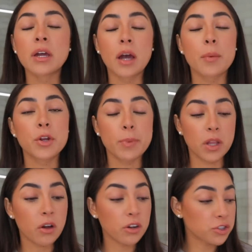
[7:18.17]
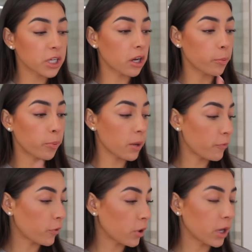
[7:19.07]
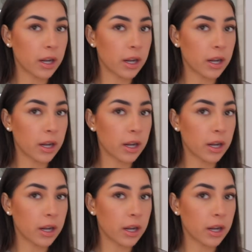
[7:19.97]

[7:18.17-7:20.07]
I'm gonna do my laundry, I gotta prep for it,